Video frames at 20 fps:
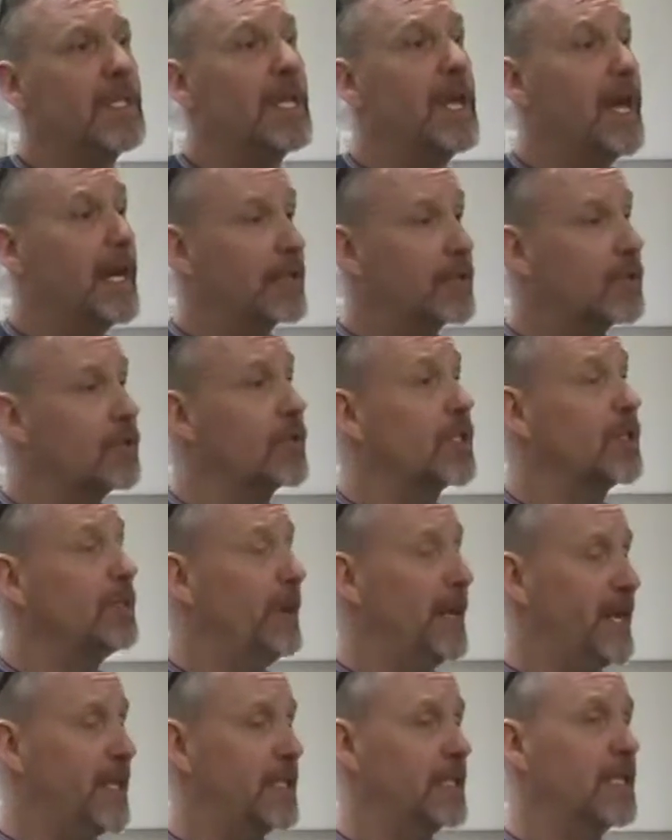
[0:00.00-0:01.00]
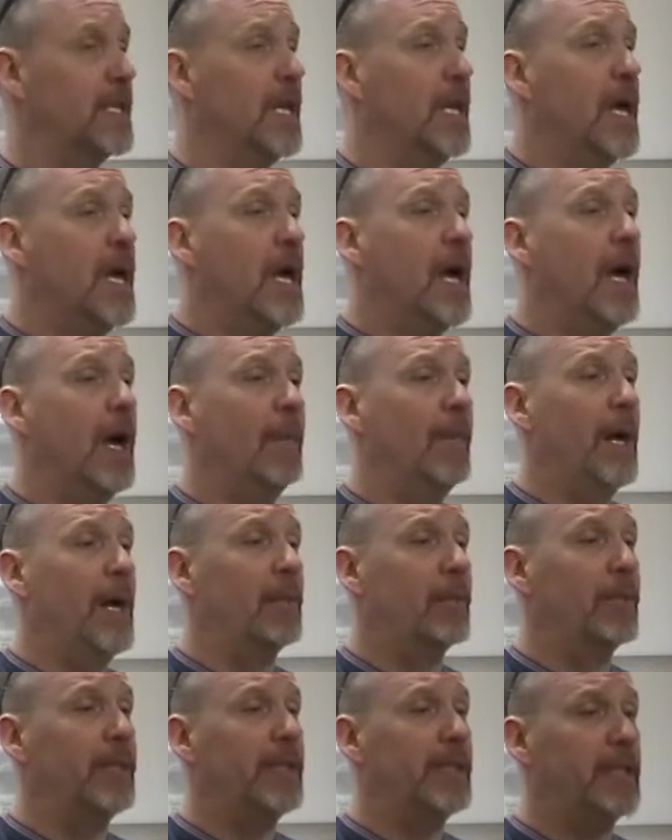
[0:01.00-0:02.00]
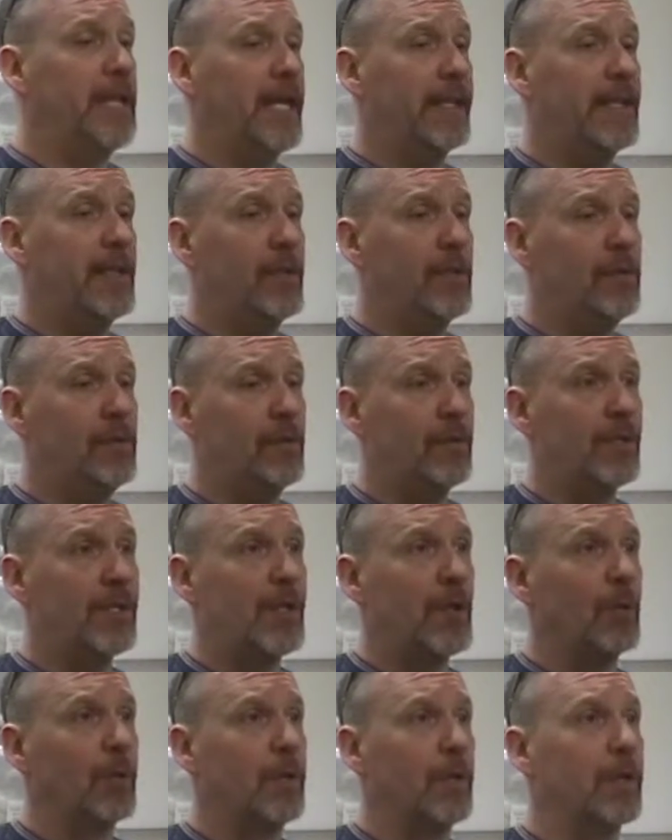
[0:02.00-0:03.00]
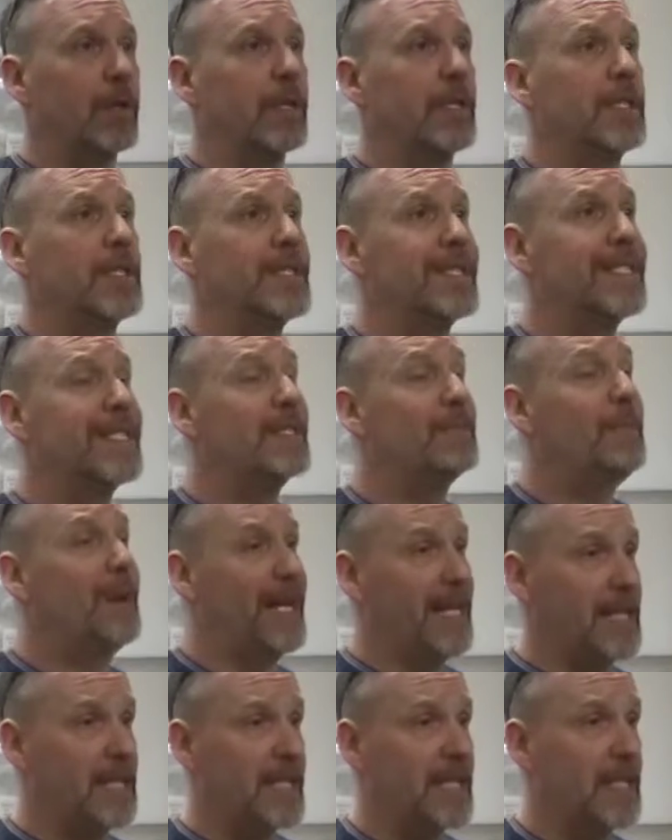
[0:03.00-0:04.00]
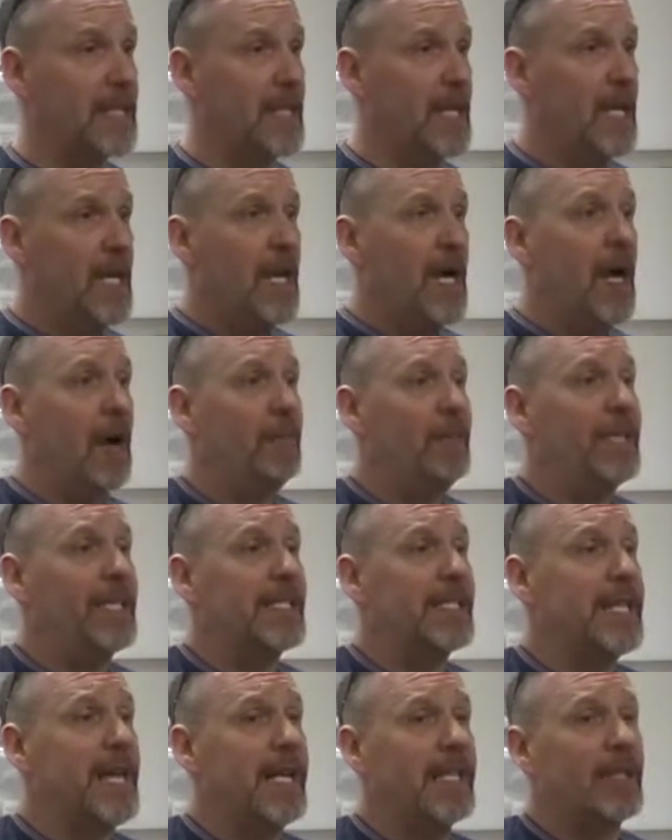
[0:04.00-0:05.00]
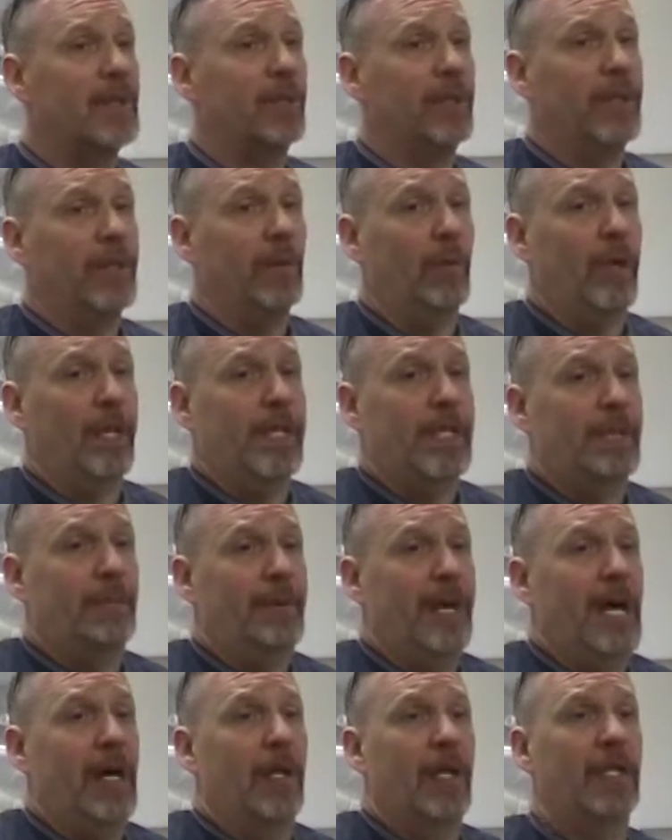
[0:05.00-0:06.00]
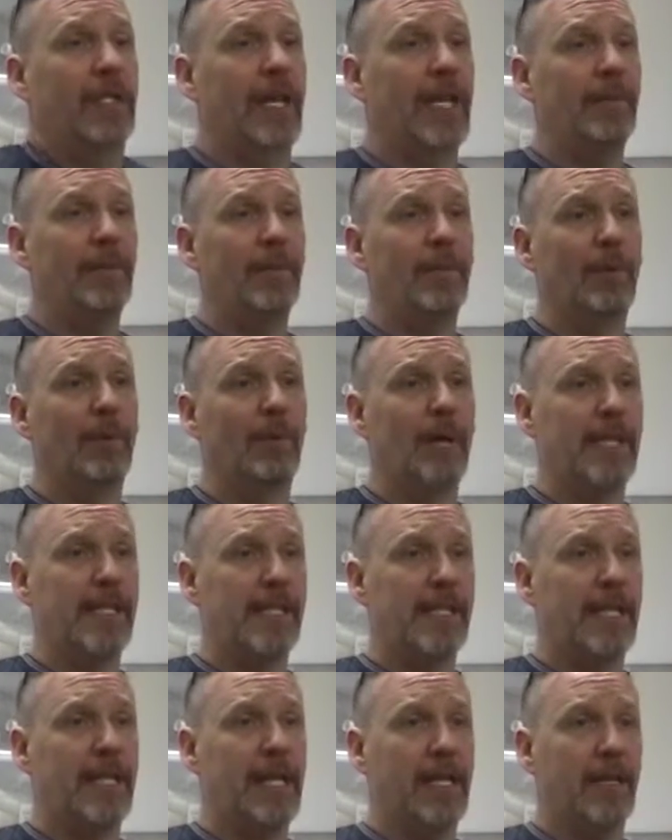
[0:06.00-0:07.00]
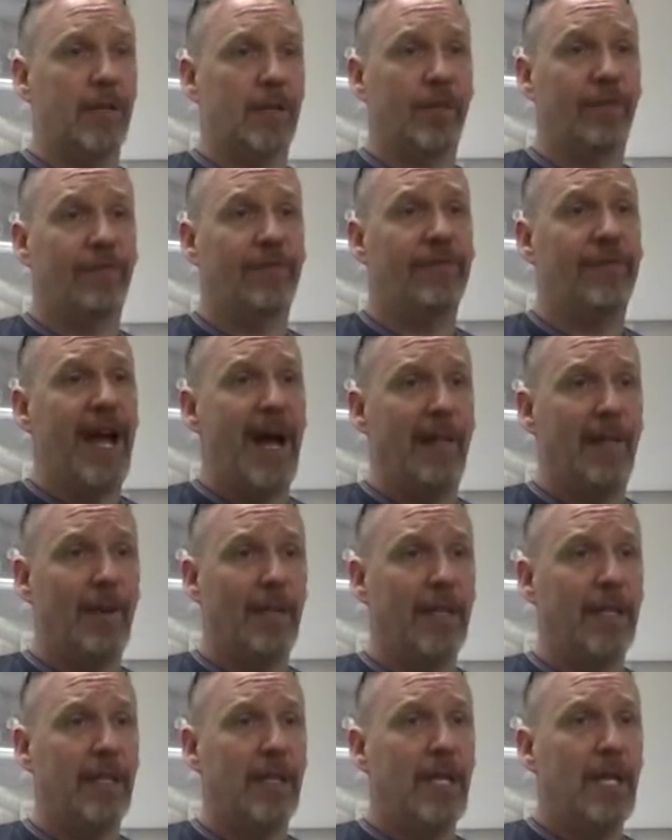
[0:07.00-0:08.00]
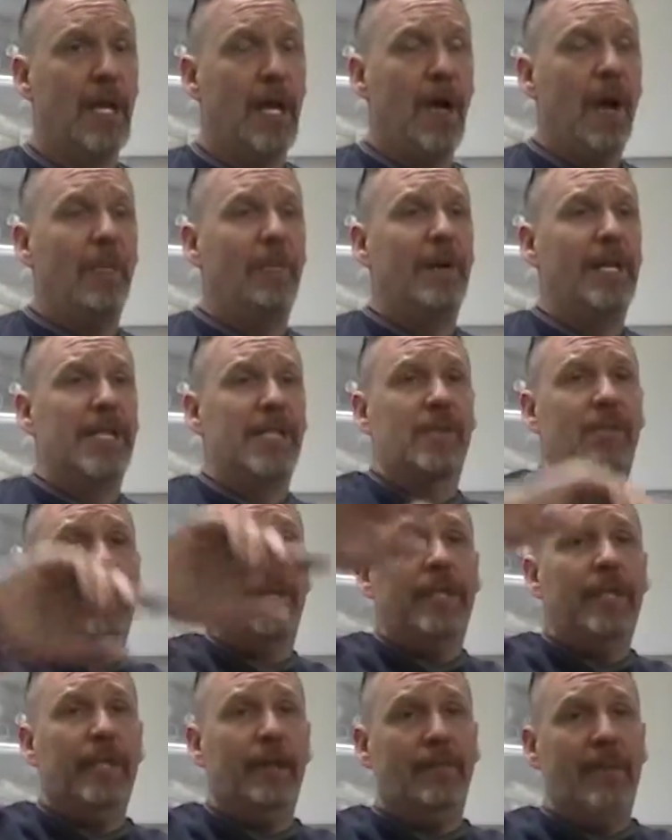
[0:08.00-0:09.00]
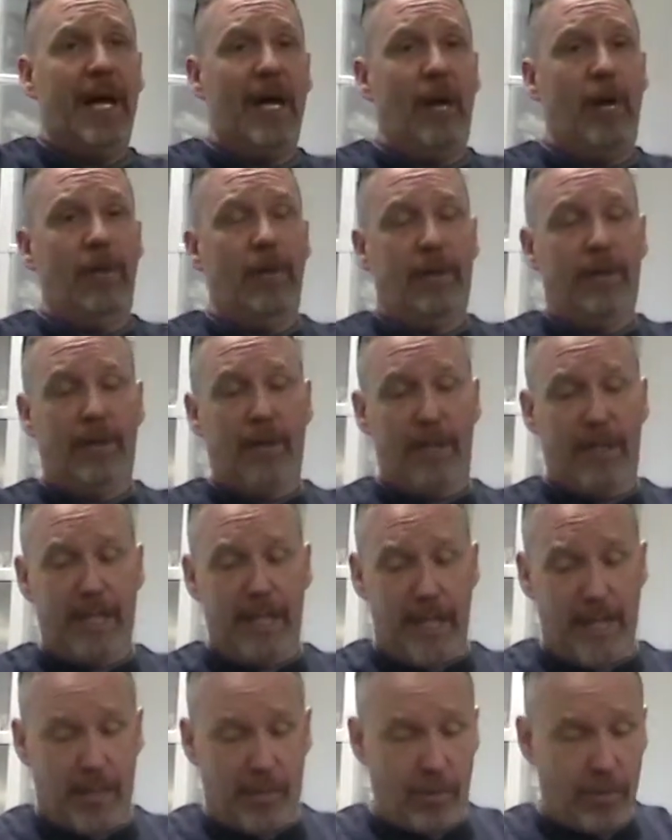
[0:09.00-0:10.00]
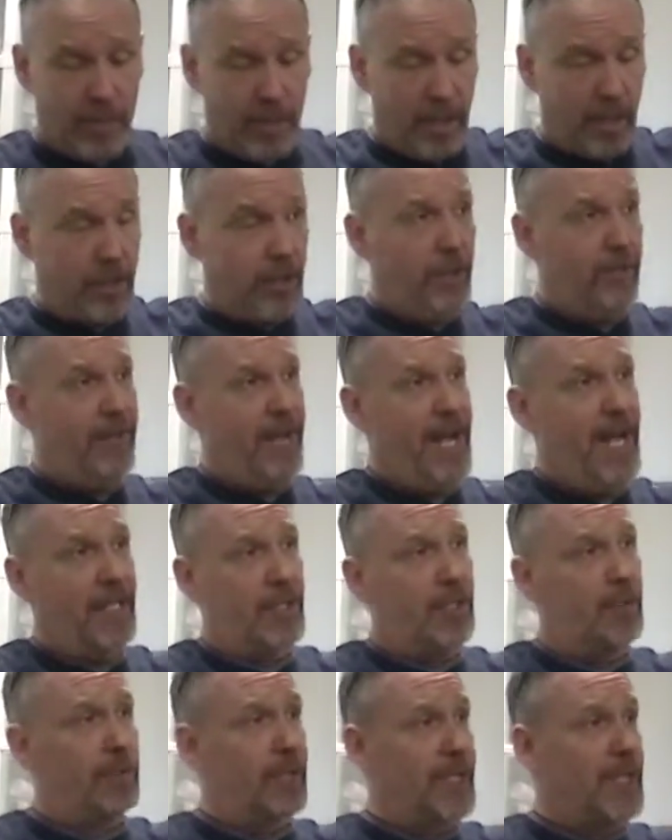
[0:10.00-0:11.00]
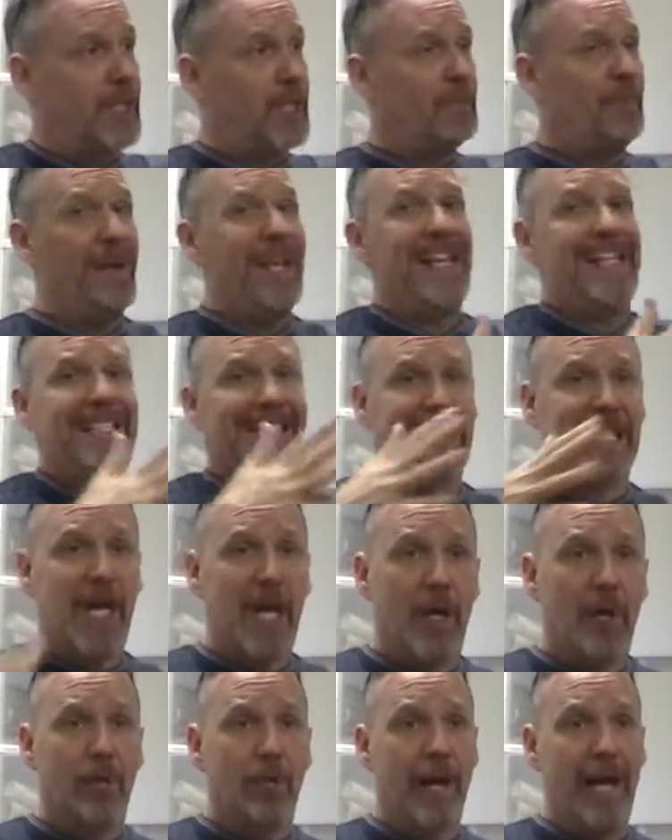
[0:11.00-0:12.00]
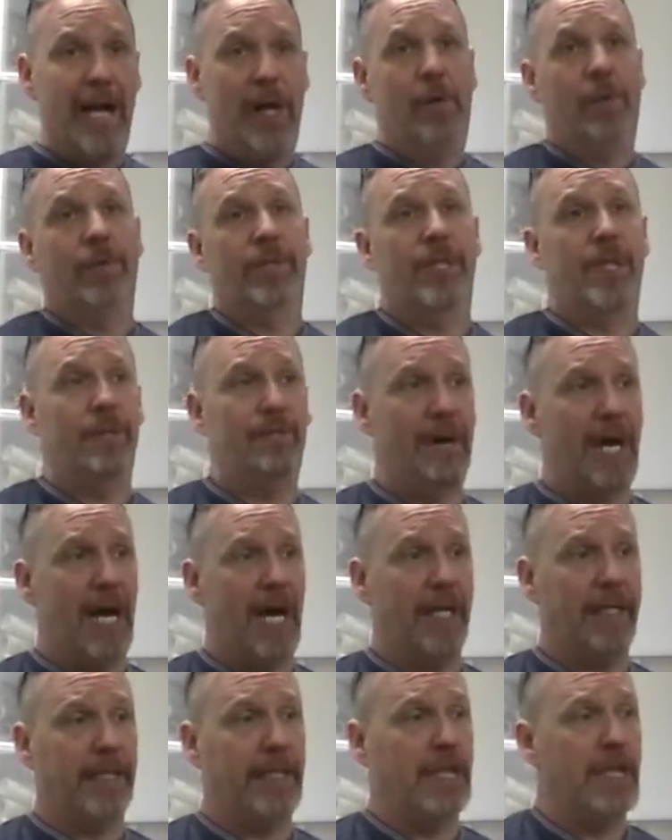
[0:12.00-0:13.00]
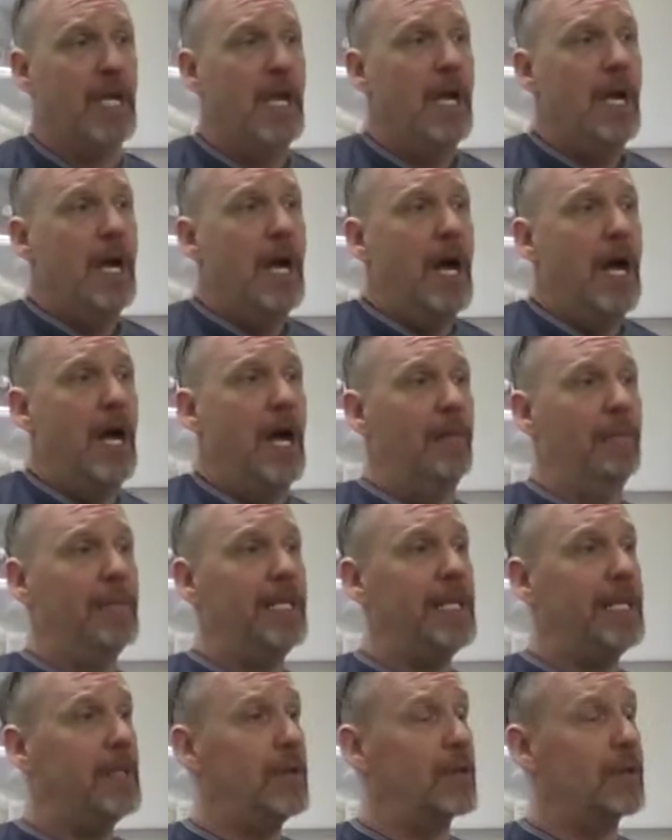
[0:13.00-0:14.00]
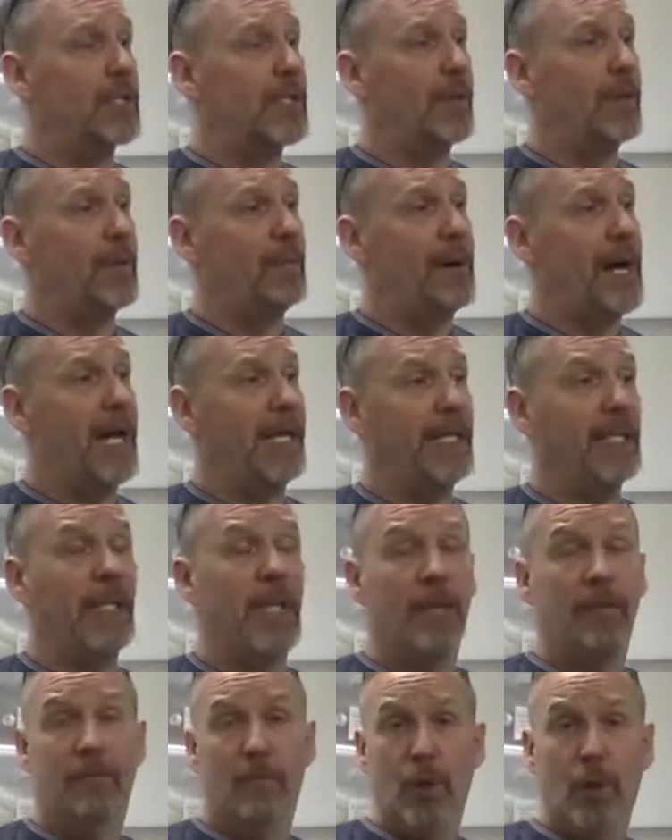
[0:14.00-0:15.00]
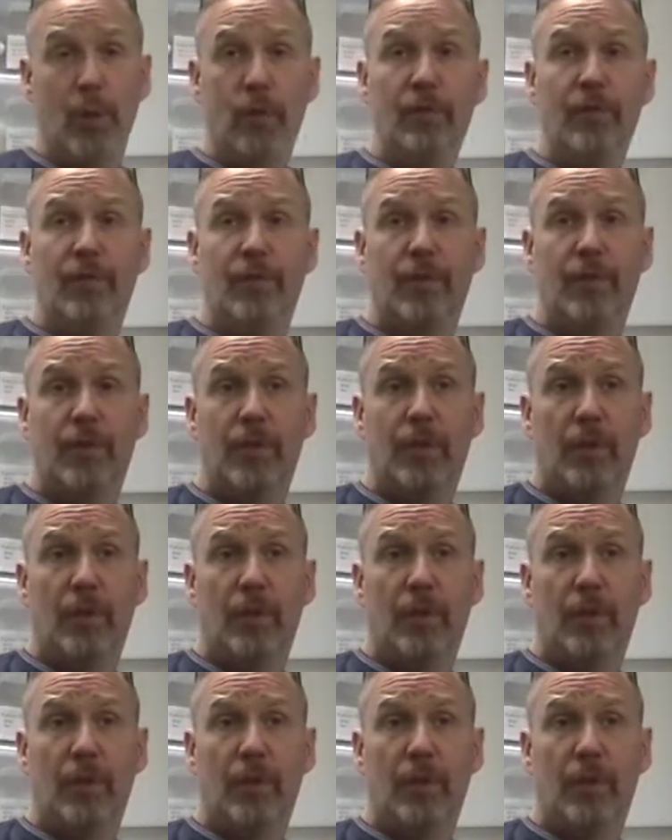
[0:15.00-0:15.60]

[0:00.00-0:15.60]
Extra space. I'm really glad that you used the word space, because that's really what it's about. A lot of people might say extra fabric, but it's really about the introduction of extra space around the body, either so the body can move,